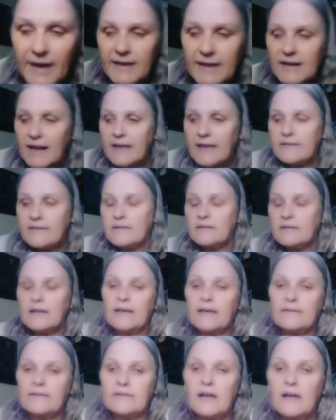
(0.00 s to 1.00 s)
right,
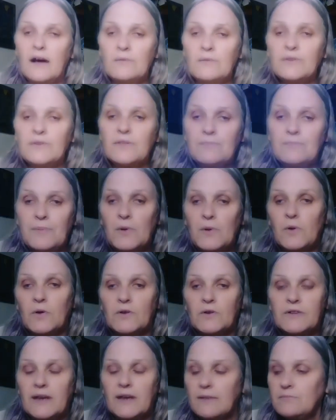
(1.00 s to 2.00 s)
let's start with the
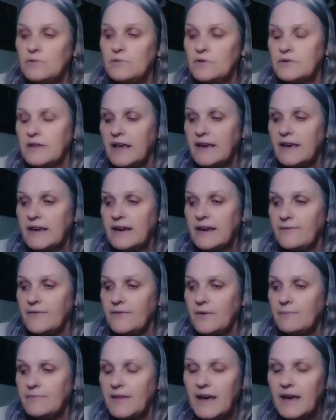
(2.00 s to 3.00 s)
board and we'll take
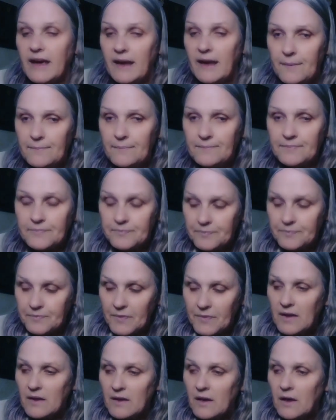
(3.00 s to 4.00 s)
it from there.
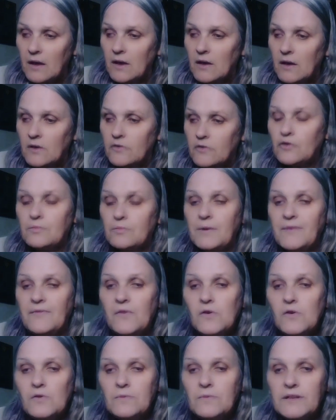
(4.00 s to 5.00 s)
So
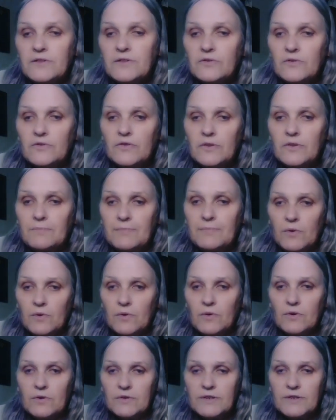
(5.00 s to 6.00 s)
before we do the
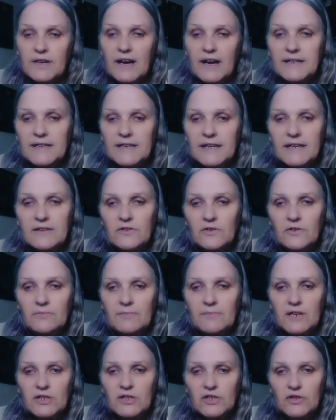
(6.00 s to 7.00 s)
board, I need to
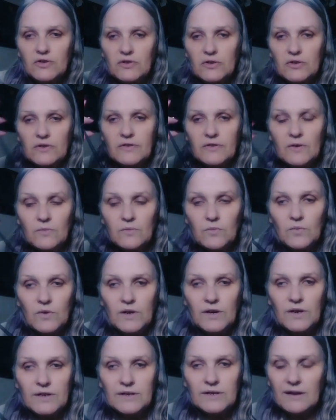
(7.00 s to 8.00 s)
make sure that
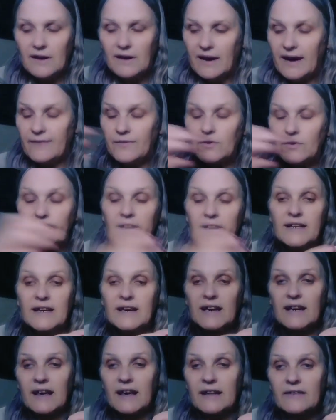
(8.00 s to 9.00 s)
one, I've already
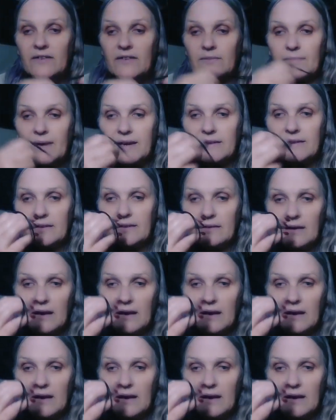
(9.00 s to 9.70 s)
cleansed my